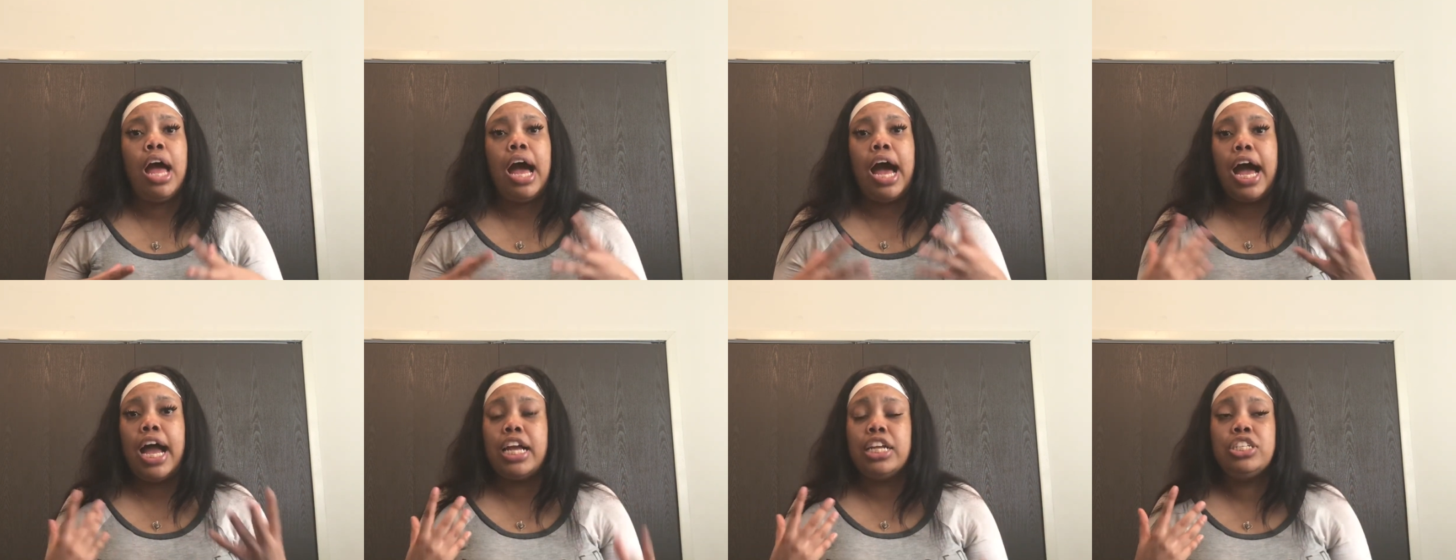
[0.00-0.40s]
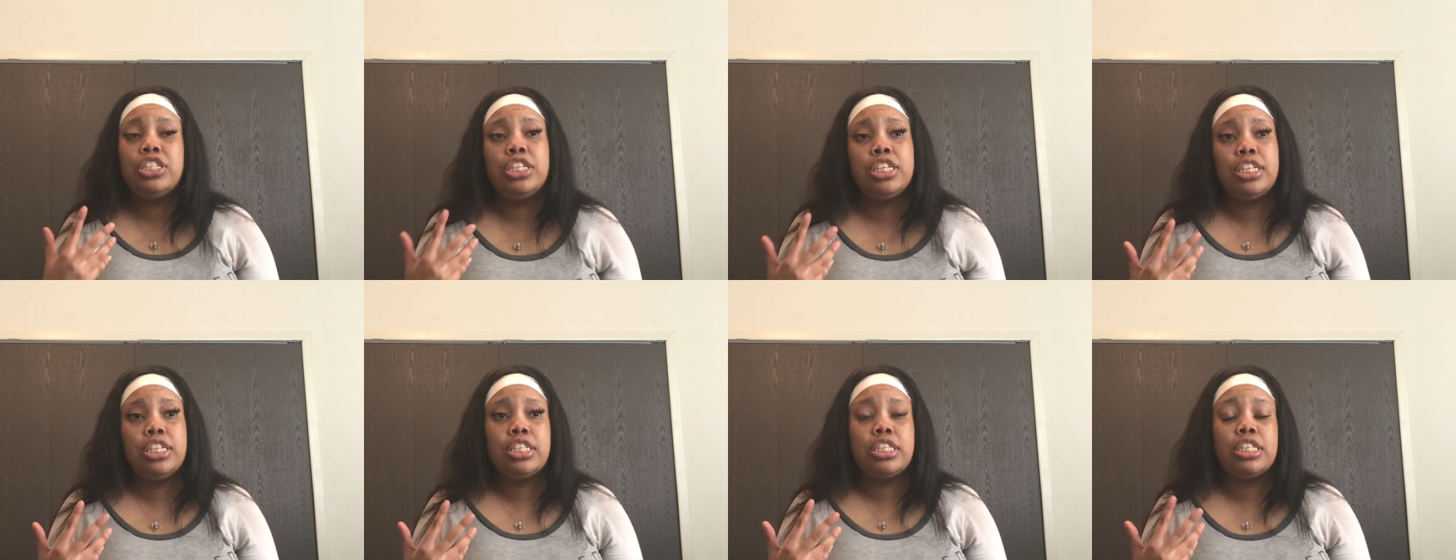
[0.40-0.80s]

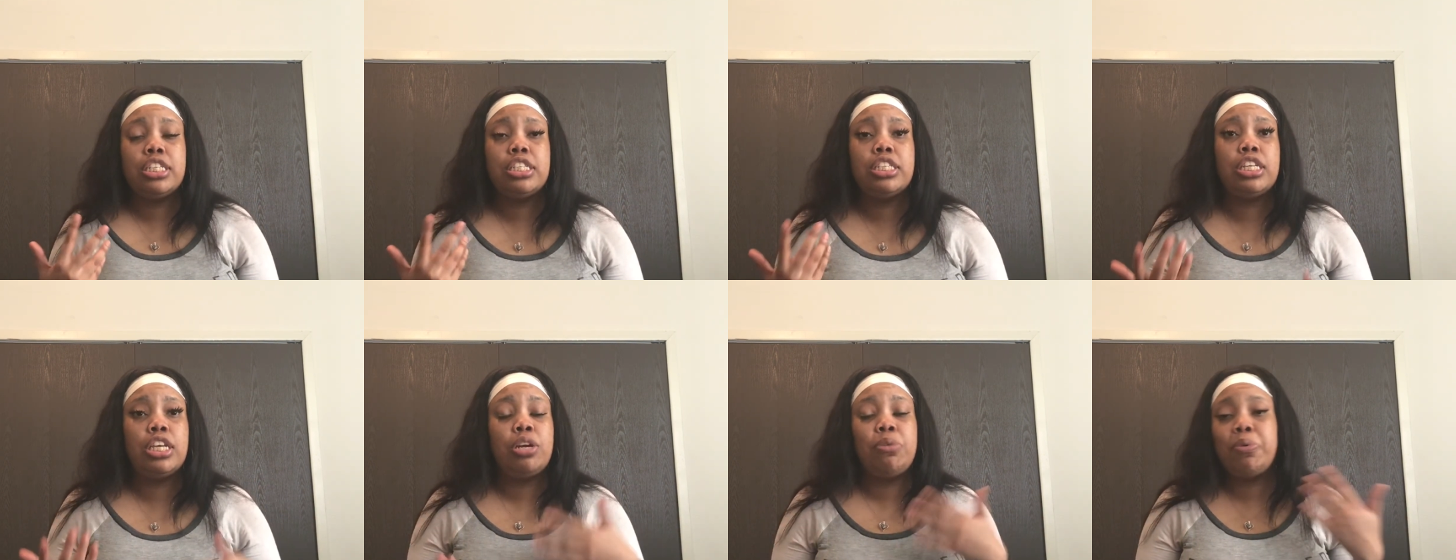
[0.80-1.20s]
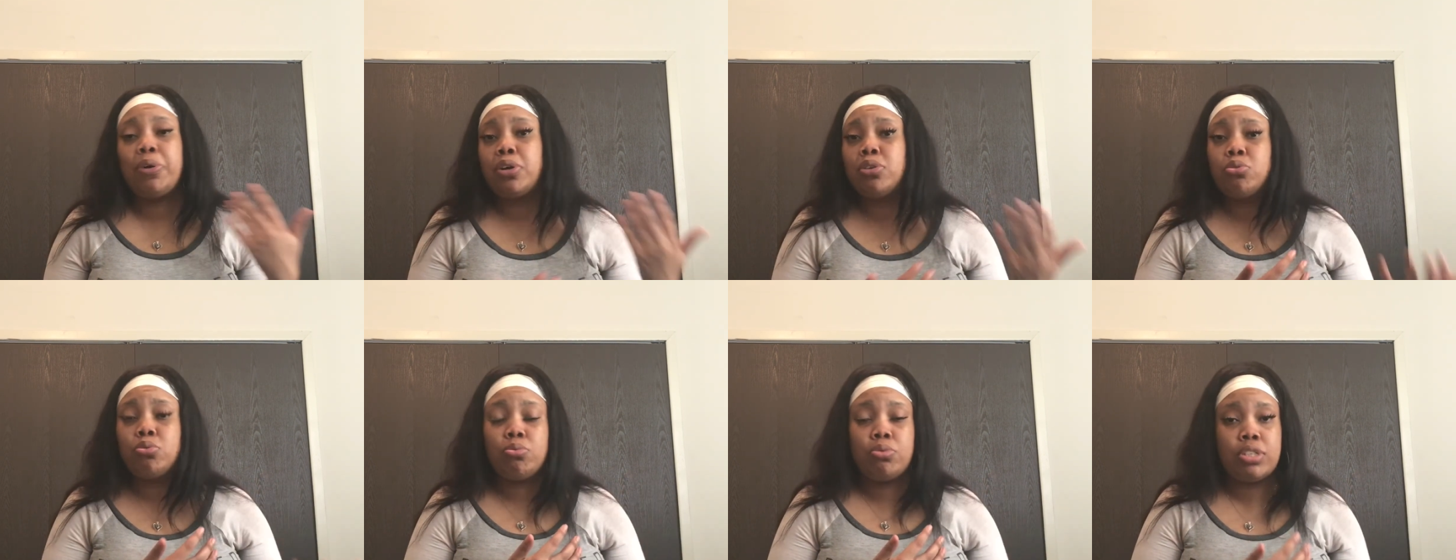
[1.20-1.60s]
hygiene assisting,
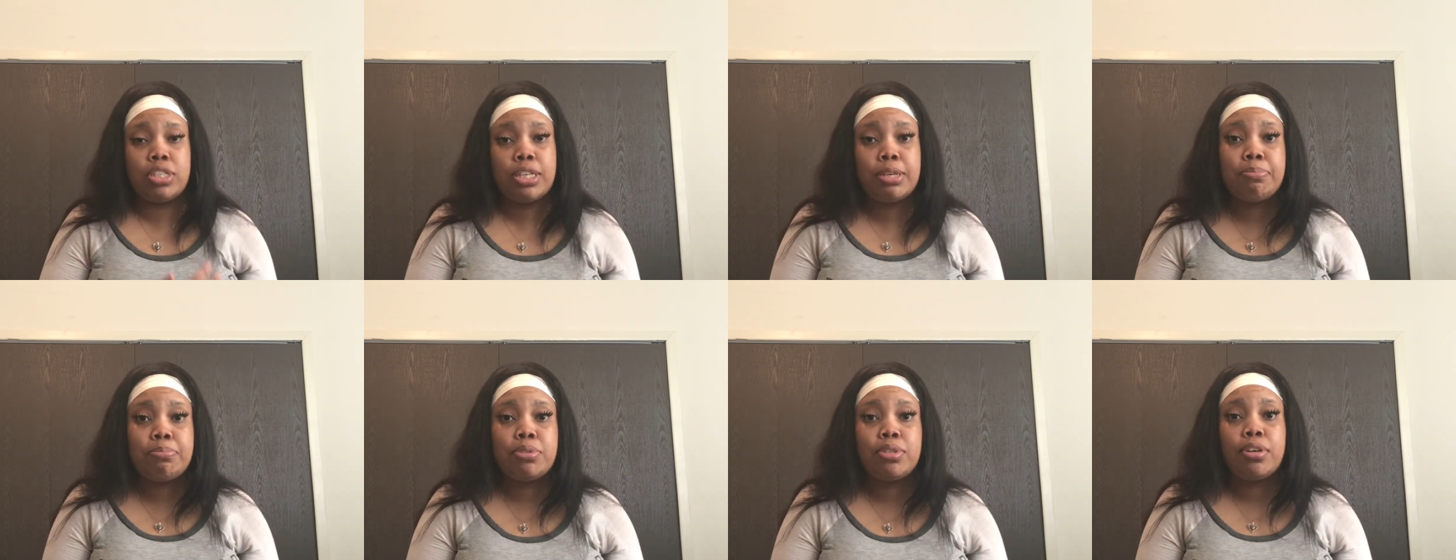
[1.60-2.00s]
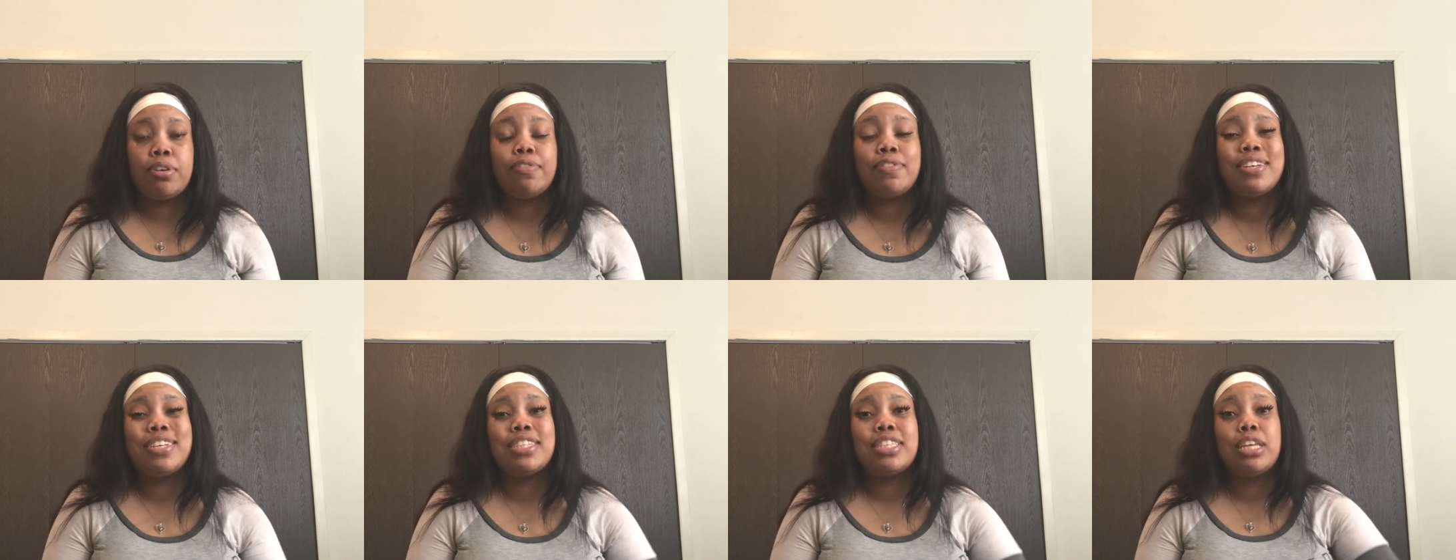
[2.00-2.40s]
working through a temp
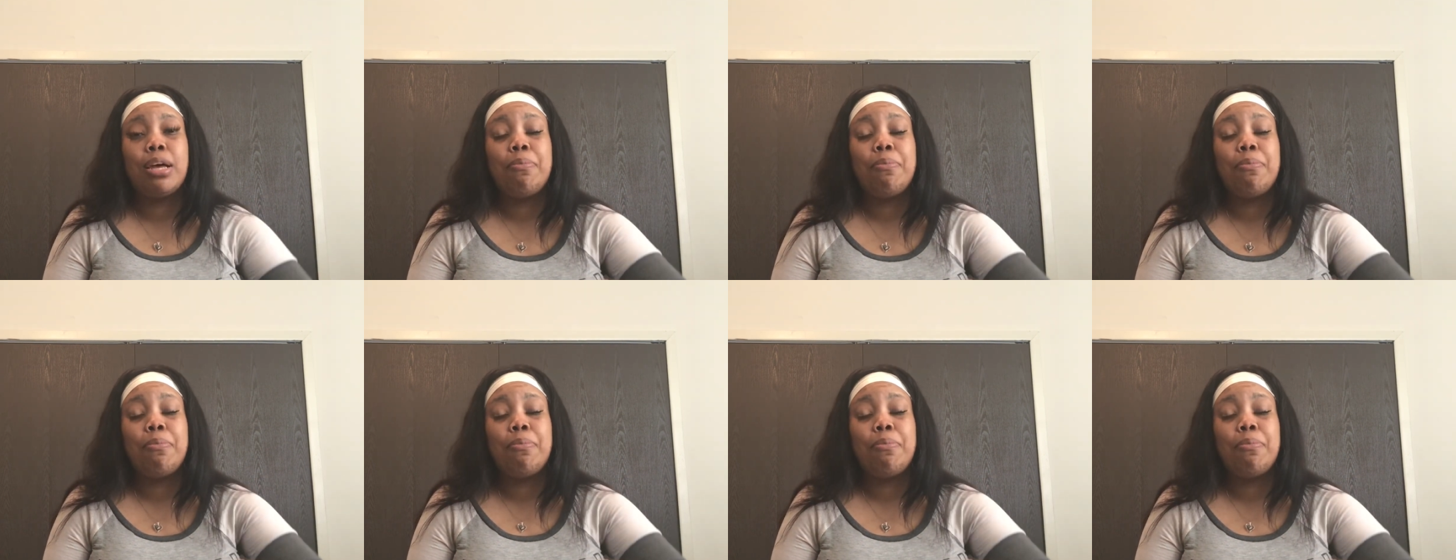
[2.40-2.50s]
service.